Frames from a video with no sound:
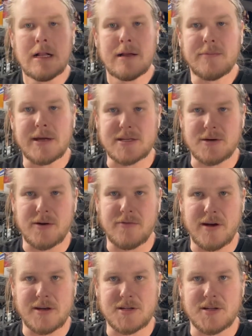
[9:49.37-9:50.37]
because I want to
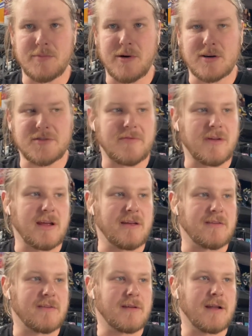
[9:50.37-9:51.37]
focus on the box
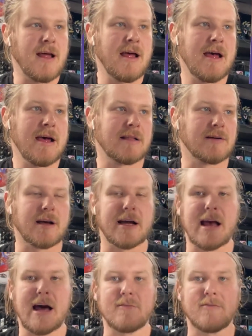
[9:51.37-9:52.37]
figures. And look, I
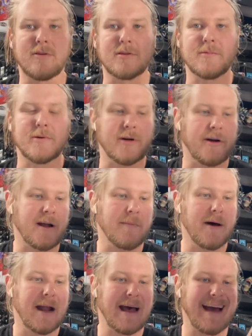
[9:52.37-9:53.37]
can't afford to put her in. I
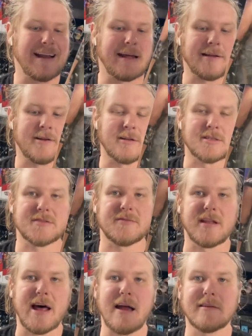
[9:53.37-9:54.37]
paid $18
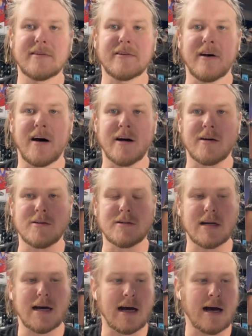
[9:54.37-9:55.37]
for that. So
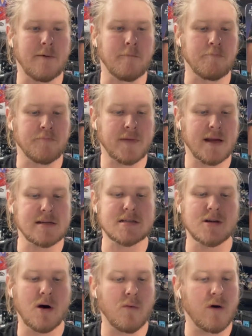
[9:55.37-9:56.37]
it's
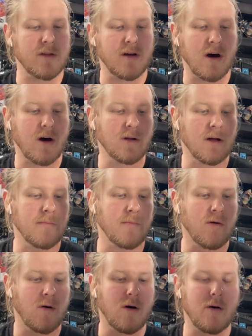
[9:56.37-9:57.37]
not worth a whole lot
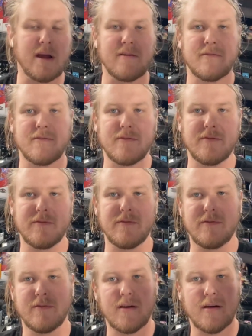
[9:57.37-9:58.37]
more. If
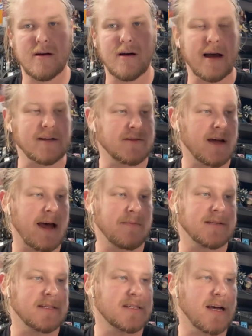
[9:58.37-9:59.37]
I am
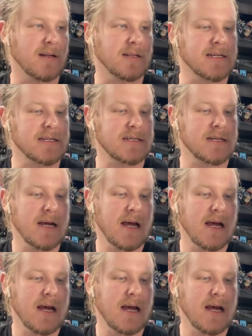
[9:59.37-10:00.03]
to sell this,